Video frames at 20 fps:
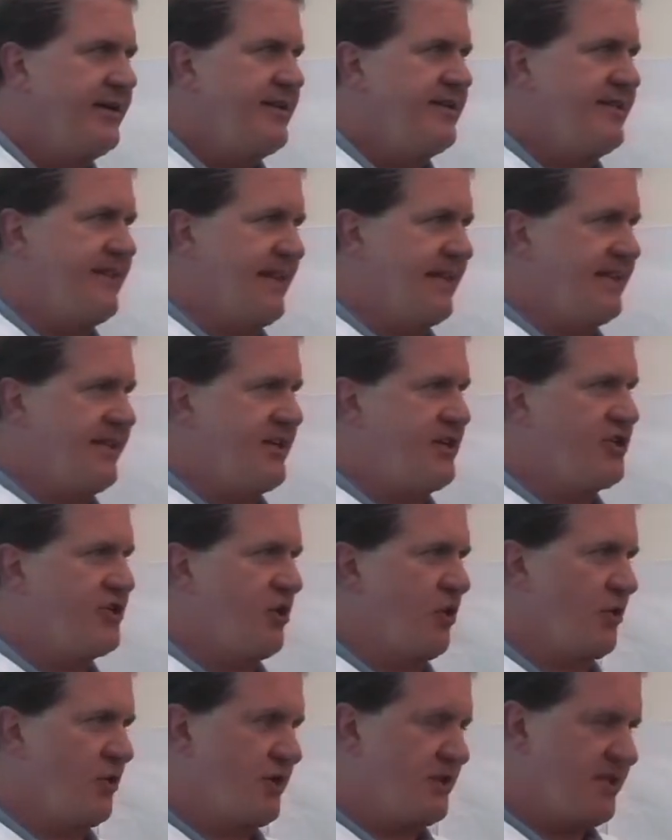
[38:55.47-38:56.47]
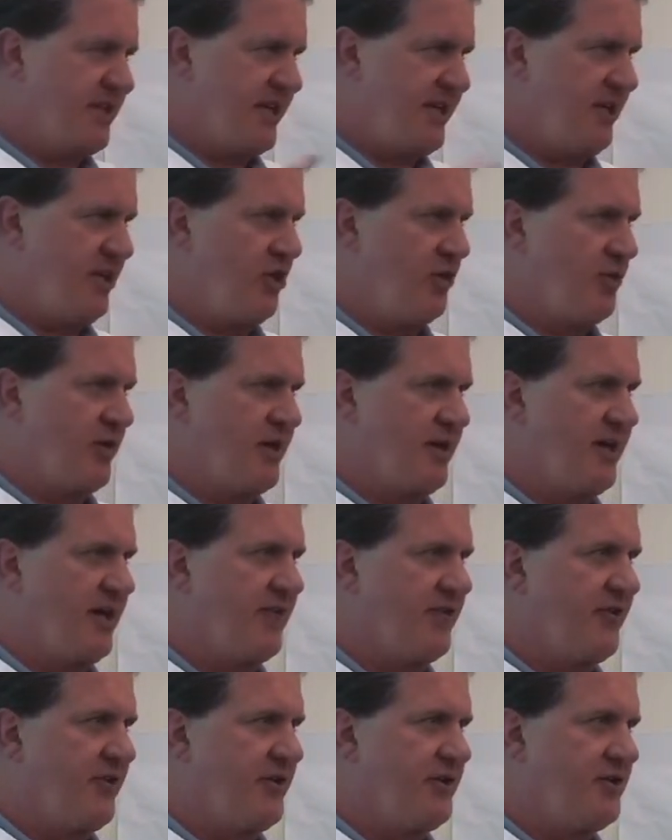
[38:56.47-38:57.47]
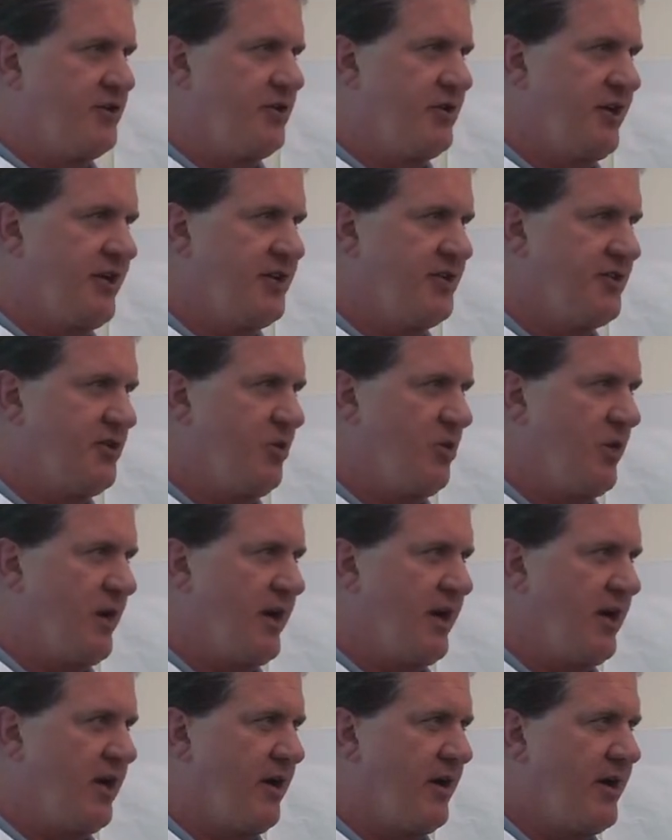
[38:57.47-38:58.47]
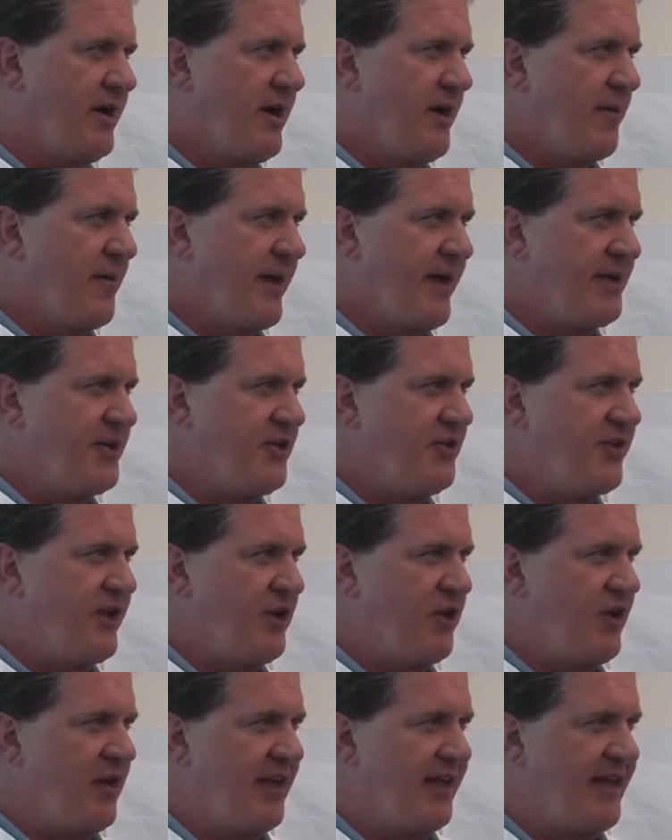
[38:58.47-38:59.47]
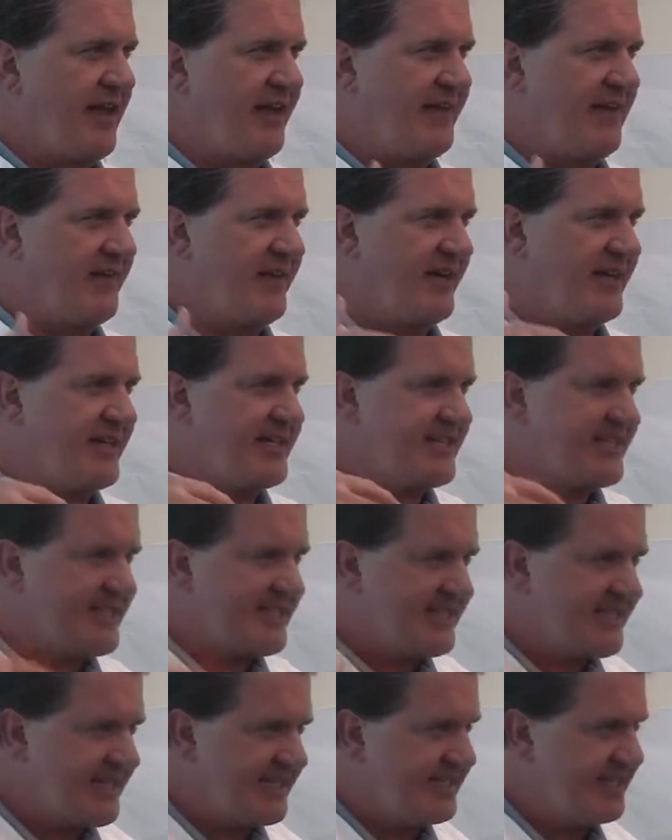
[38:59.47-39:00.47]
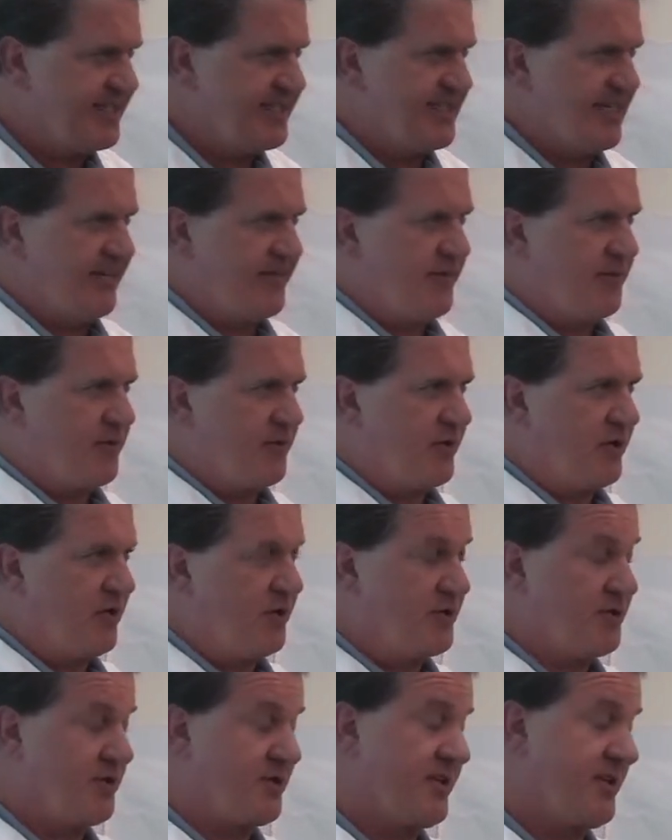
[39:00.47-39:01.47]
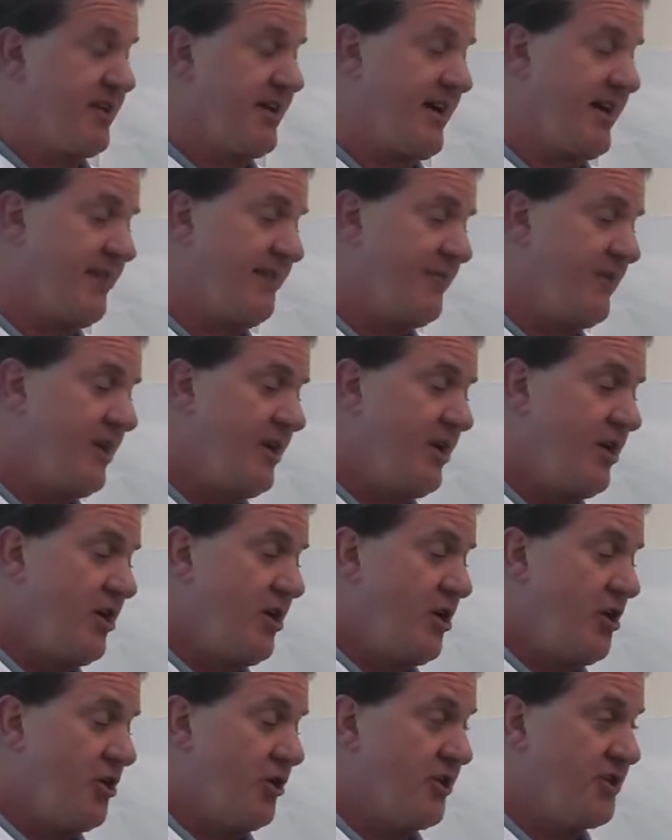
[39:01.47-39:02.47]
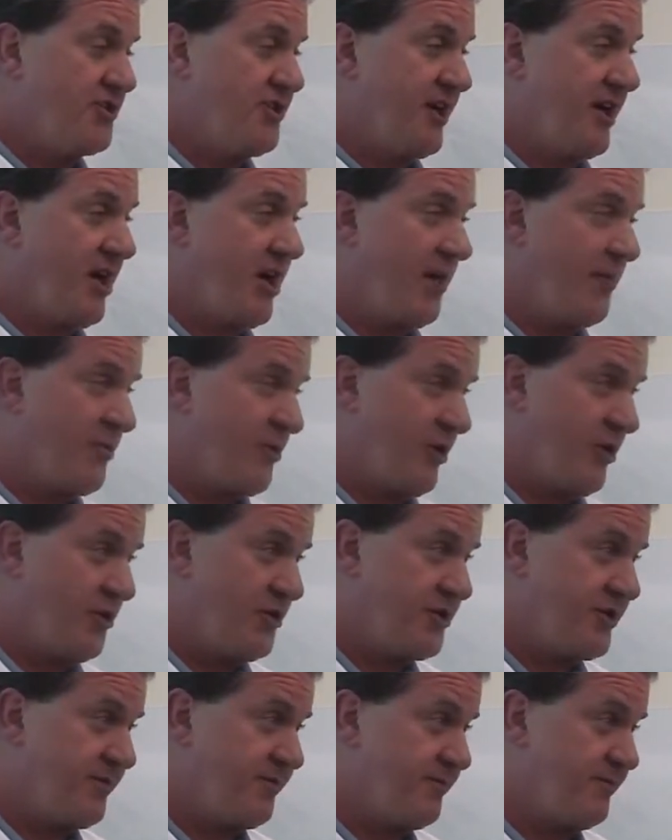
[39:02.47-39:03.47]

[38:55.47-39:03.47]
to get these shoulders to heal, recover, and do well. But I do think you have to have a consistency of approach. So tonight, you're going to see our approach,